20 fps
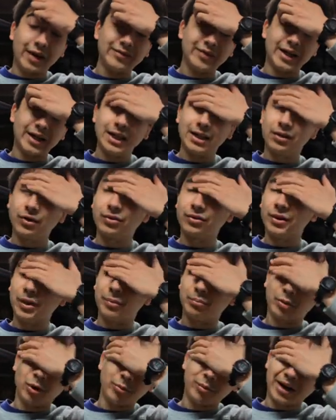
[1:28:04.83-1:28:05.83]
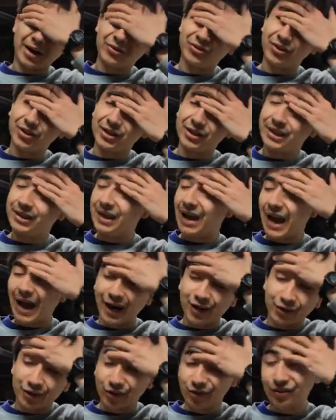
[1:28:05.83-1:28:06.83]
I need to sleep, bro. But I still need to
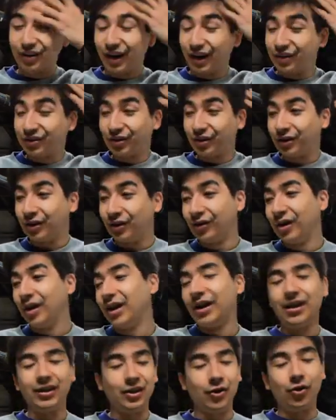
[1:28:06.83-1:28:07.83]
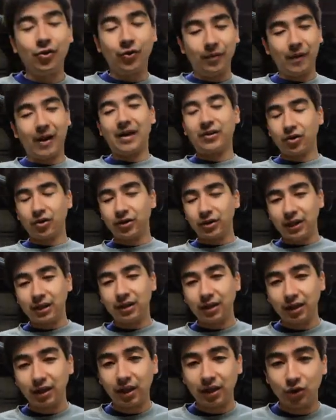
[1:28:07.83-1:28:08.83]
exercise, you know. Yo, I still need to
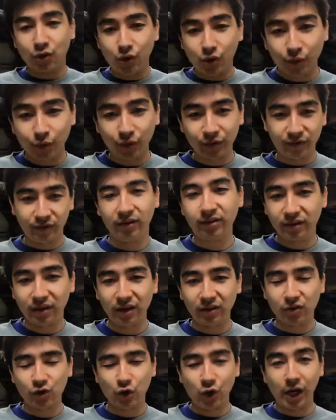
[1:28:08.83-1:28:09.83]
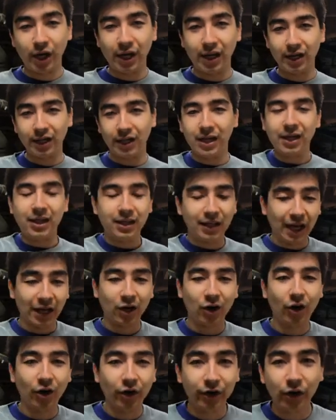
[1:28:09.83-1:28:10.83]
get through the resistance training, get in that
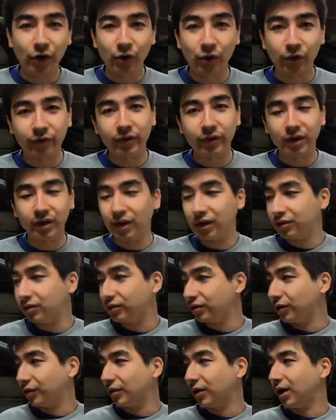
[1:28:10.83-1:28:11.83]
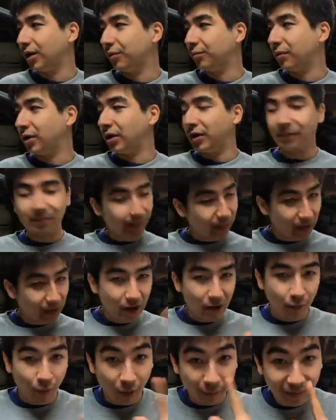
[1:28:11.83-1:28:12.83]
cardio every day. So
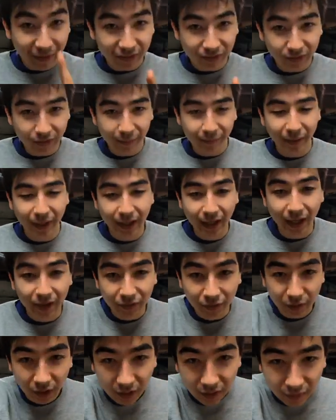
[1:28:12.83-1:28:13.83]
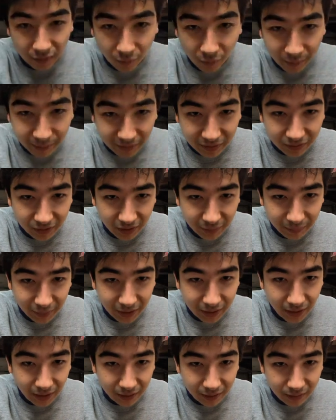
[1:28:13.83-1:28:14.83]
won't be sleeping yet. Won't be sleeping
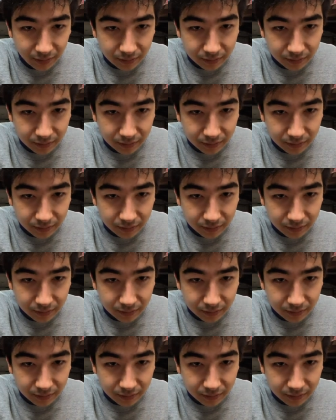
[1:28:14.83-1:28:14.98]
yet.